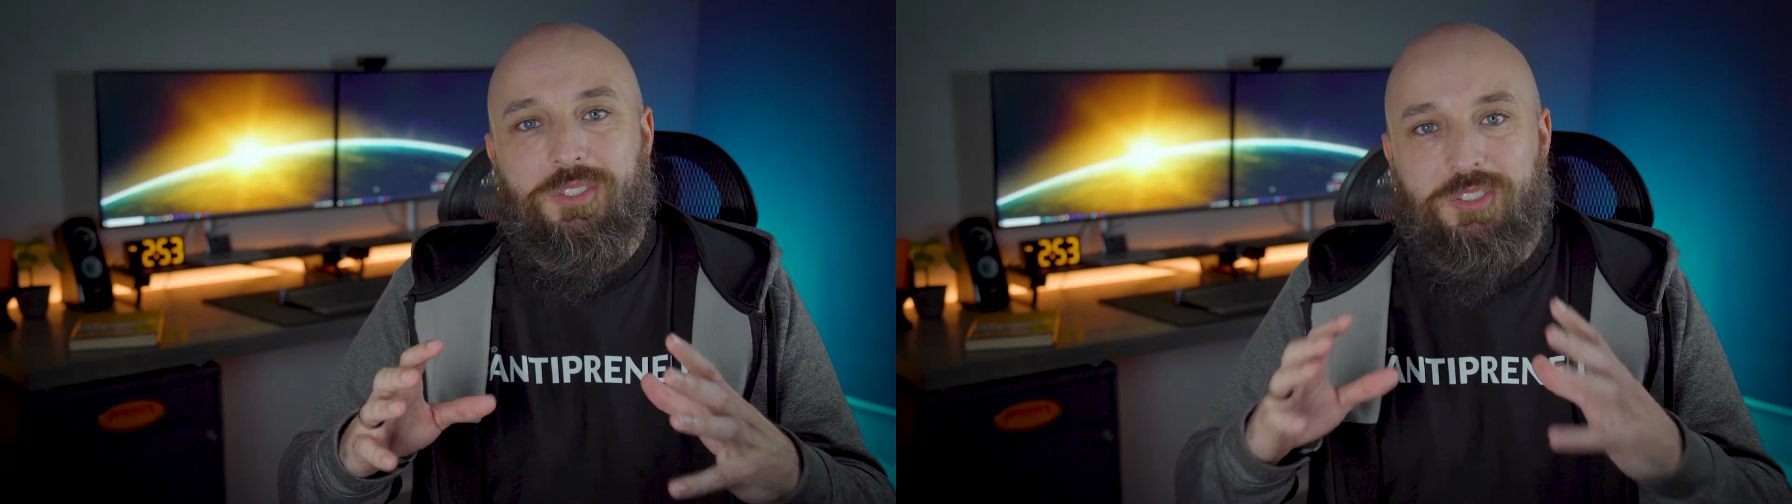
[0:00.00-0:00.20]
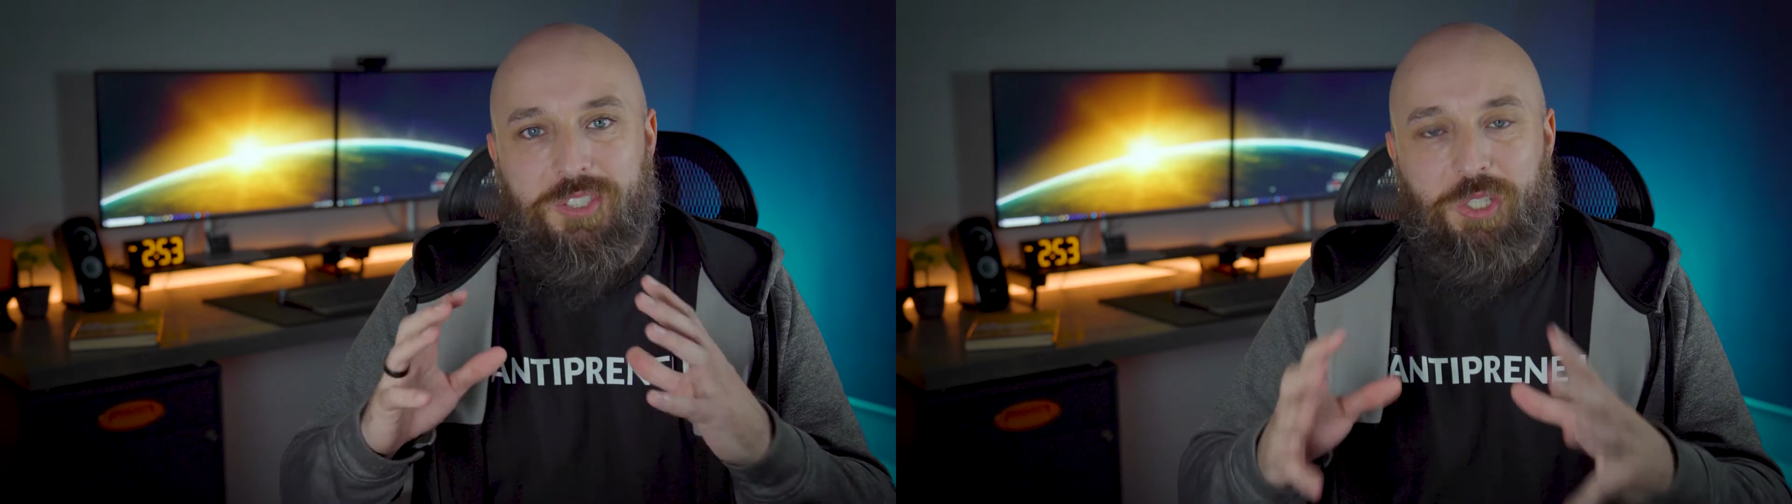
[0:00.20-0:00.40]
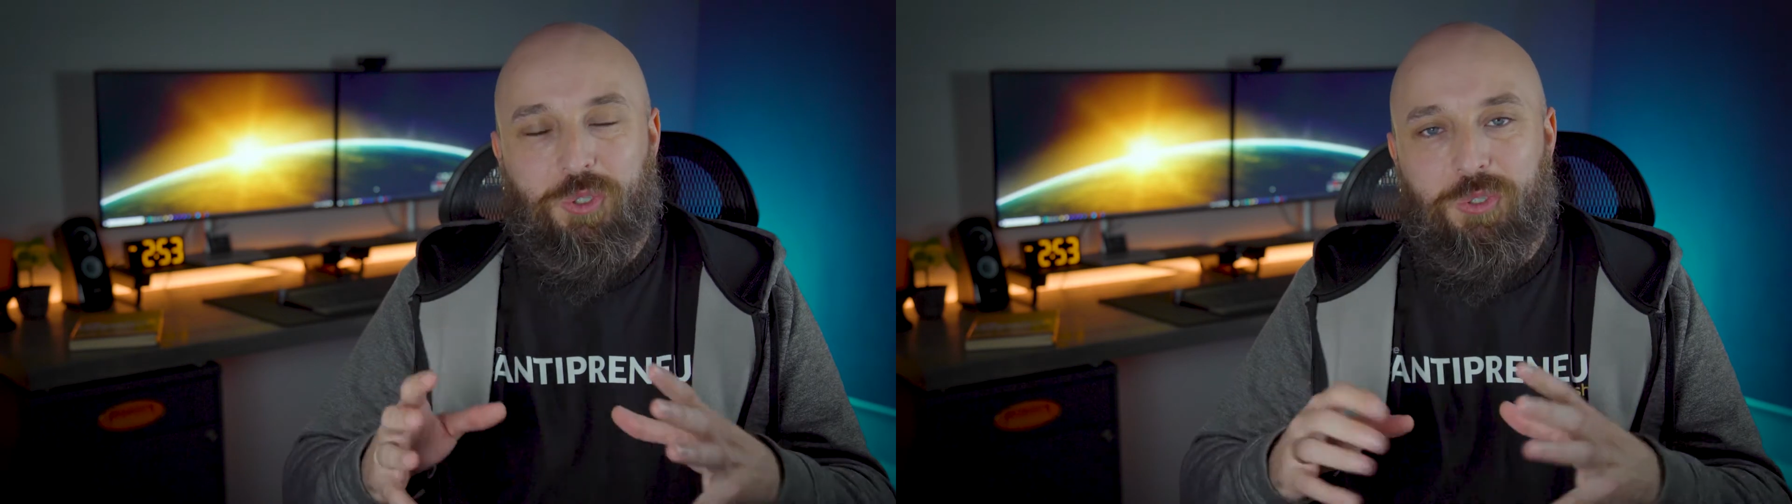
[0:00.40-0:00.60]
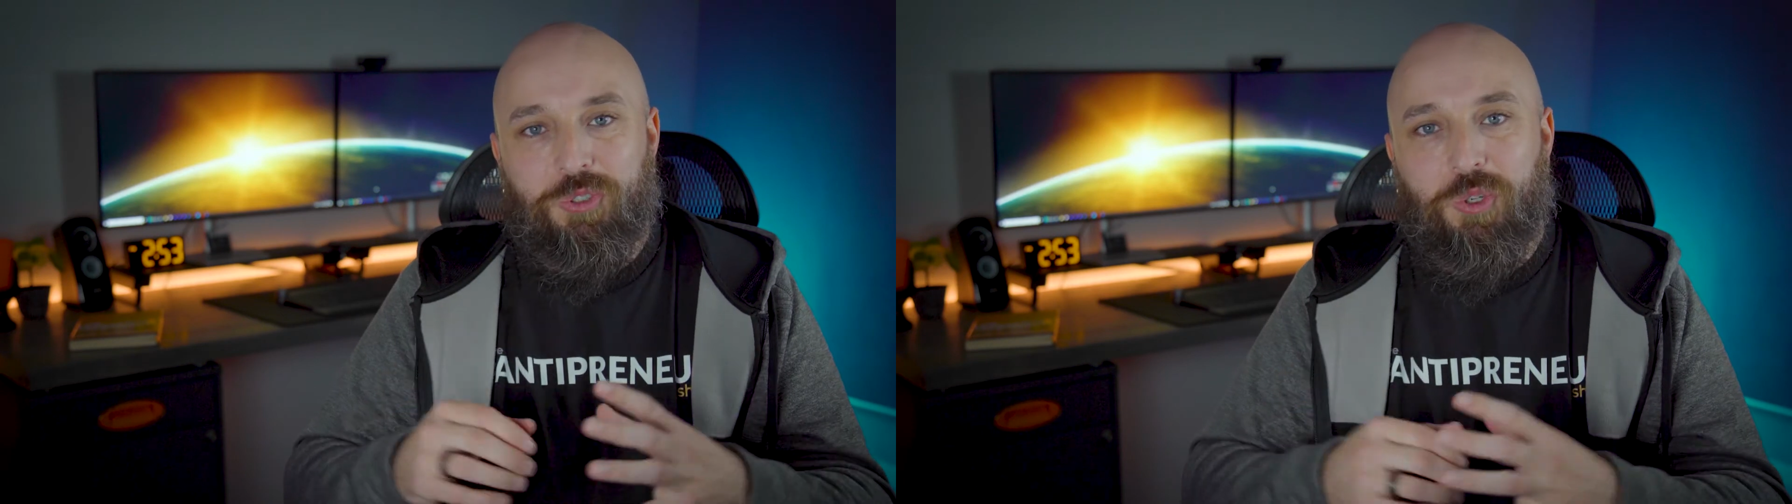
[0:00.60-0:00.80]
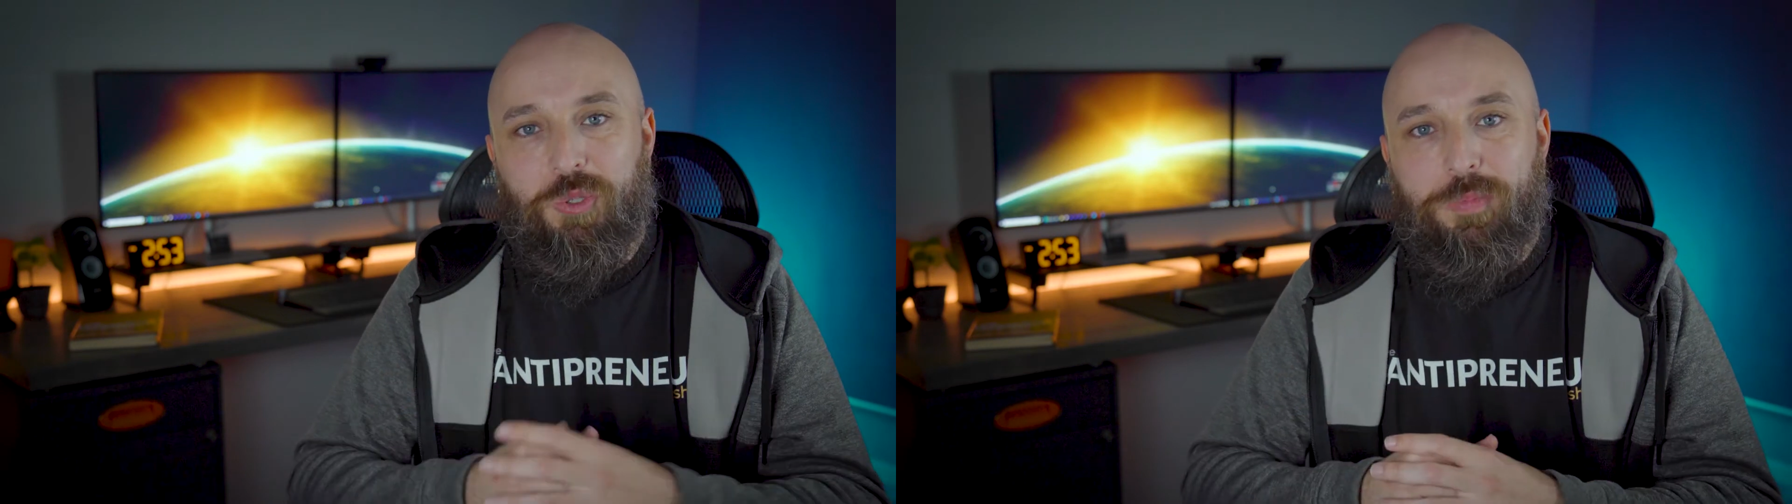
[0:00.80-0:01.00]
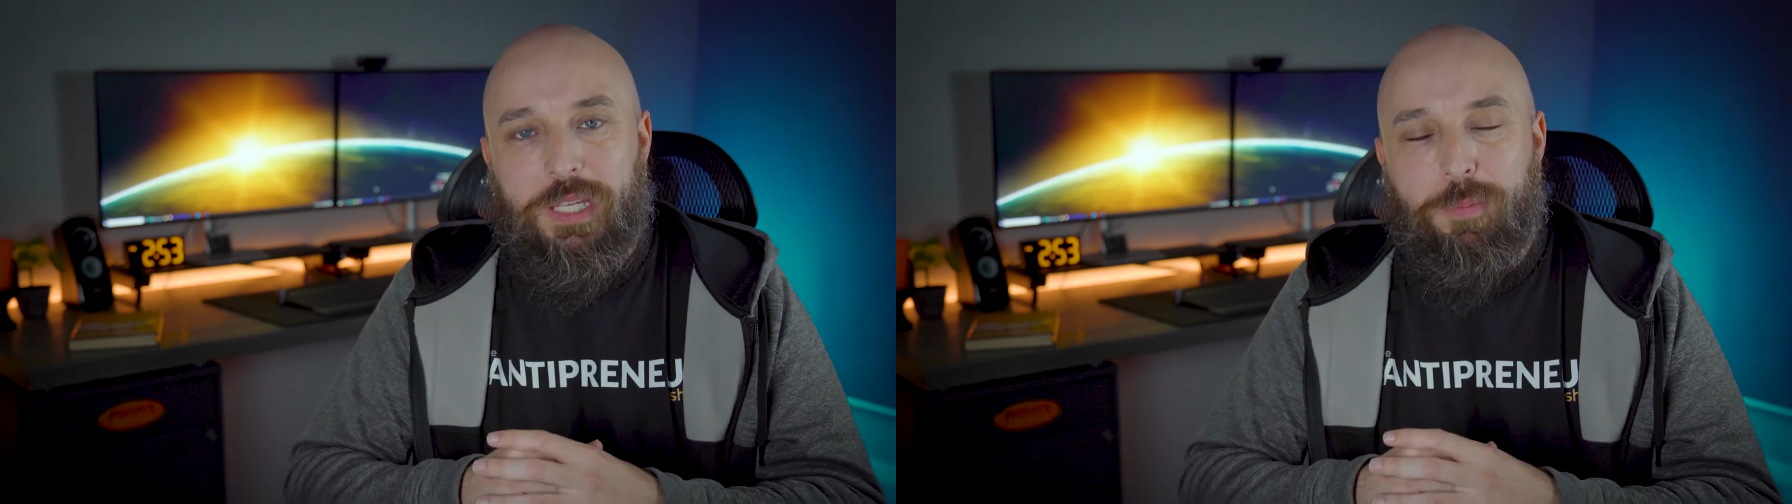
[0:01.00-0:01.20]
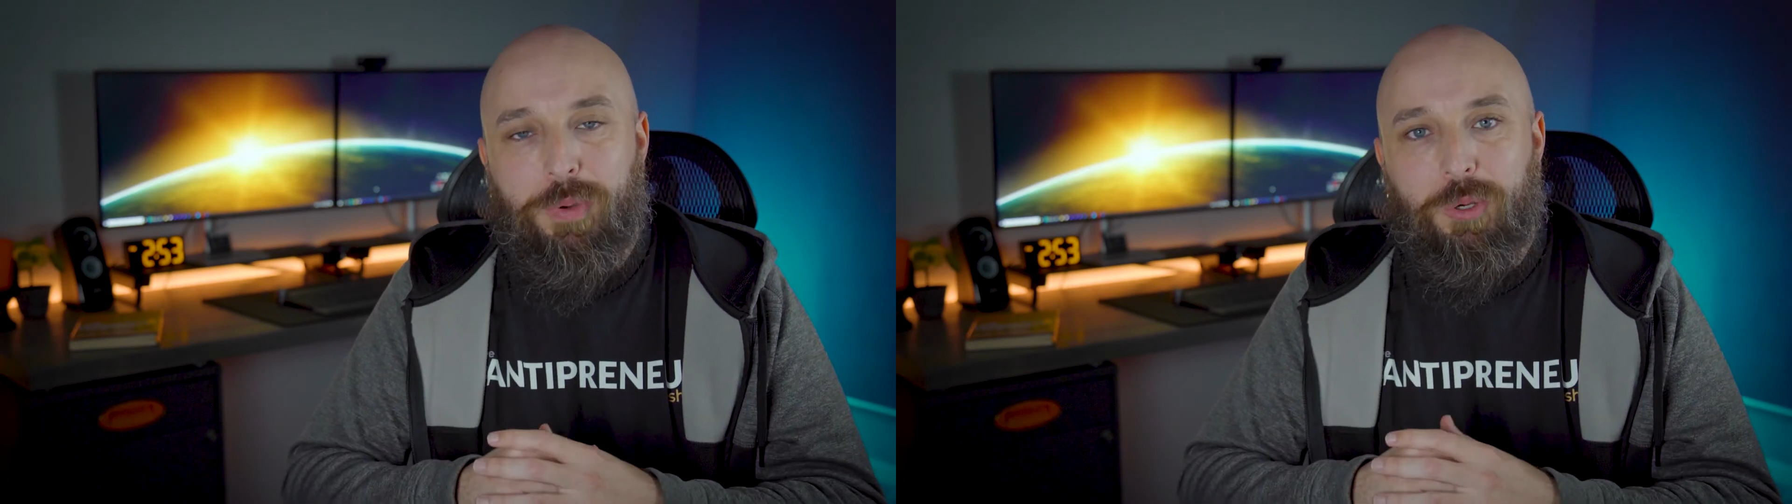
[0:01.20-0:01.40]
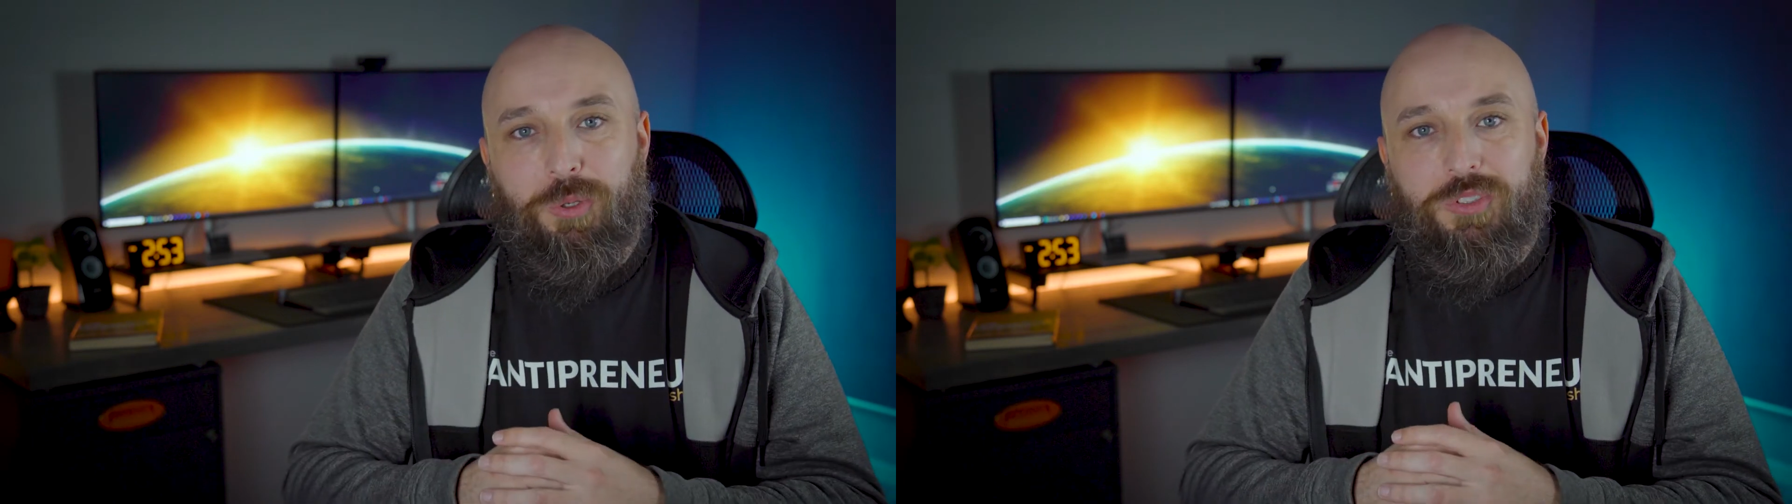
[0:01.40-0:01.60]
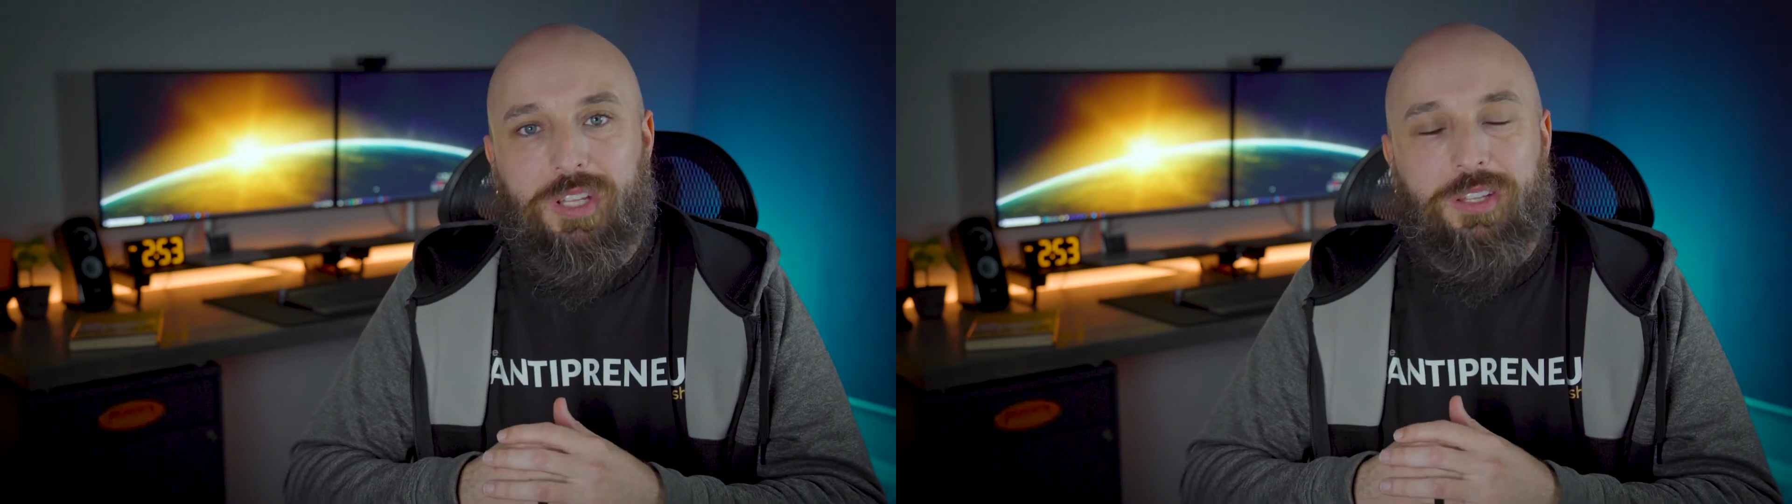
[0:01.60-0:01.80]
to schedule your social media post,